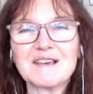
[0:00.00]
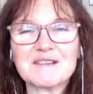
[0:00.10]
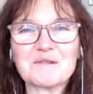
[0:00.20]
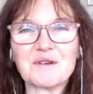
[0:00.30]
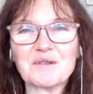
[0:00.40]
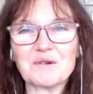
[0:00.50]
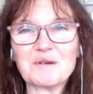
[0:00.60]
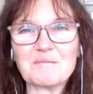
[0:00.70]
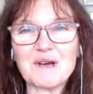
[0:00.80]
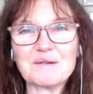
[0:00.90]
So I thought
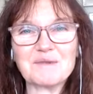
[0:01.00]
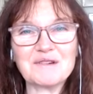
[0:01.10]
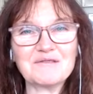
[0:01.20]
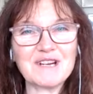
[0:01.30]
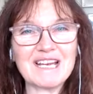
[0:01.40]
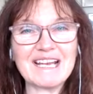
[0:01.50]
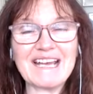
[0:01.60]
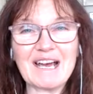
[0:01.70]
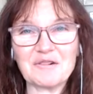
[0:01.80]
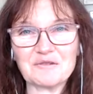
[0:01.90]
it might be really
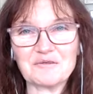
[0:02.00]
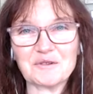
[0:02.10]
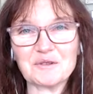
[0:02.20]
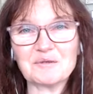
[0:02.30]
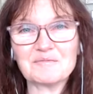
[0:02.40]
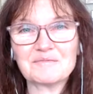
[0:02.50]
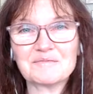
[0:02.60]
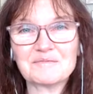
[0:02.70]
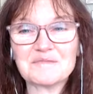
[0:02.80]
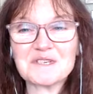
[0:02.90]
helpful
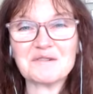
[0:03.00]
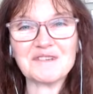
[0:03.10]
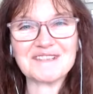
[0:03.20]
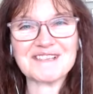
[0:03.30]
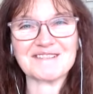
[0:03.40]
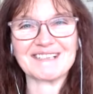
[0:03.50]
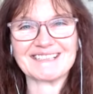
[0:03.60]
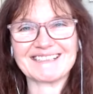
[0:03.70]
to answer it.